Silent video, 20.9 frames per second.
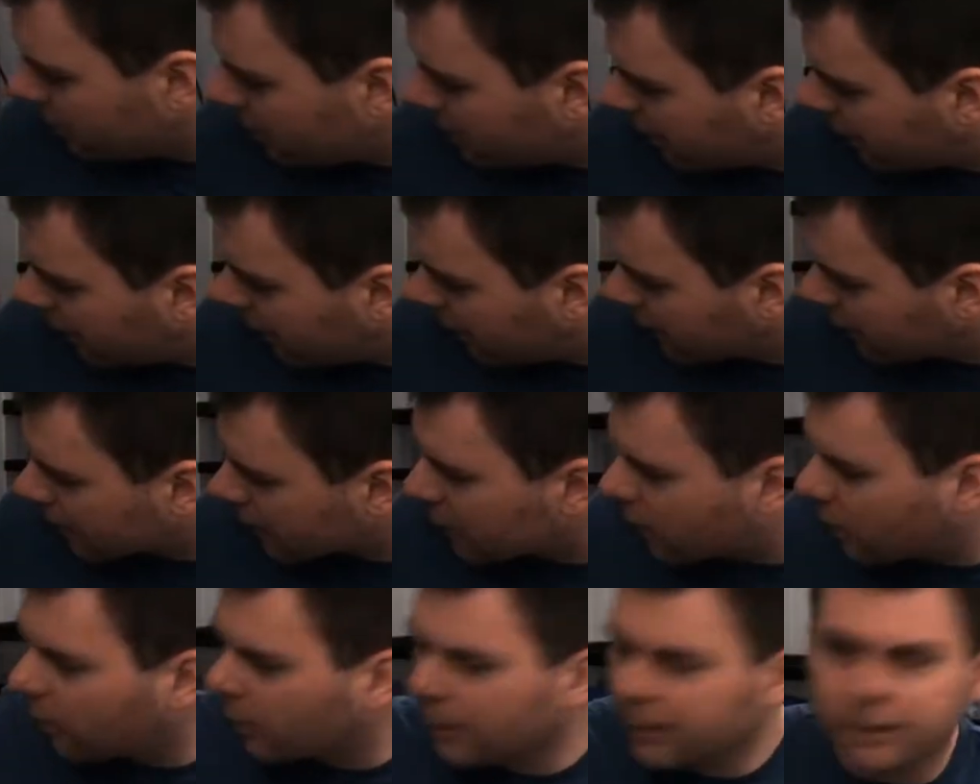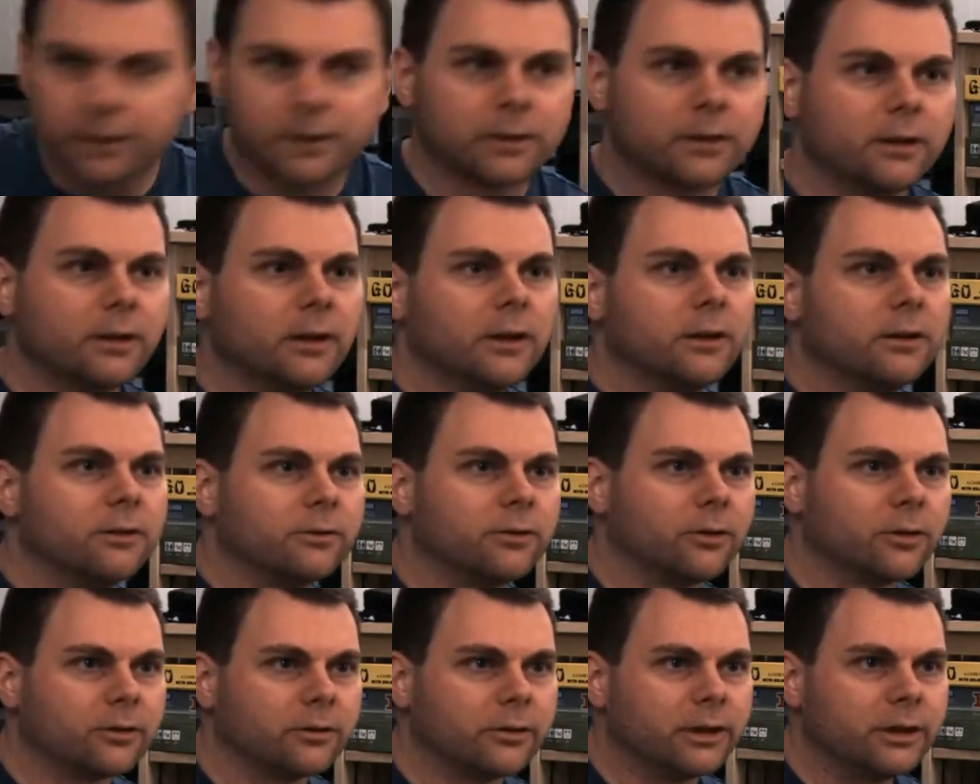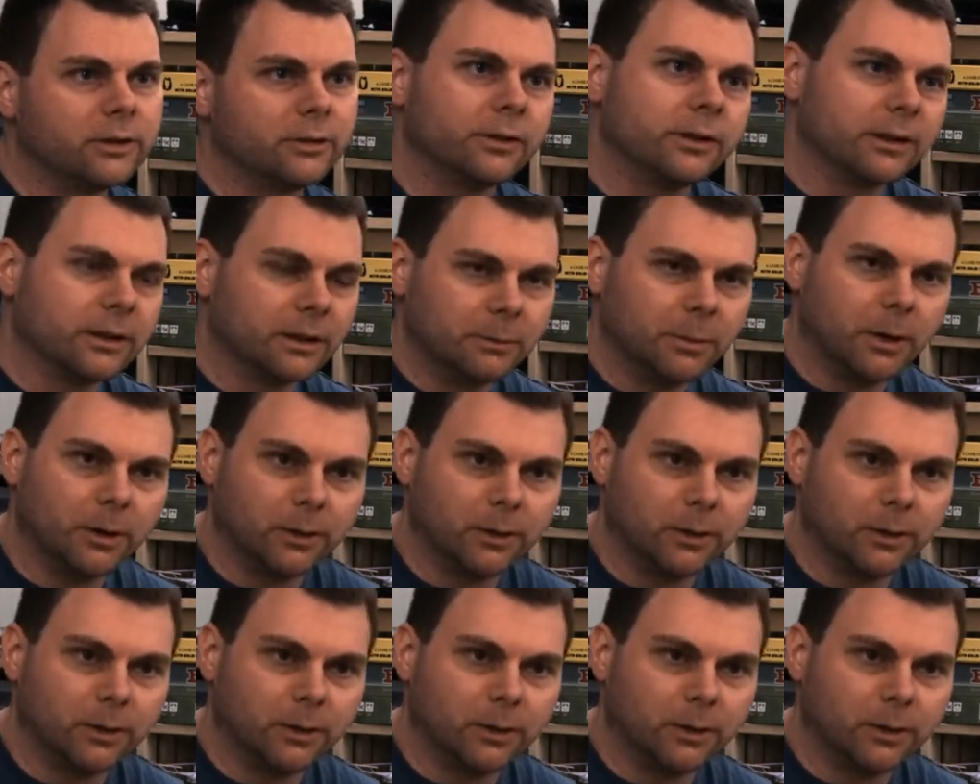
preparing a cork for redoing the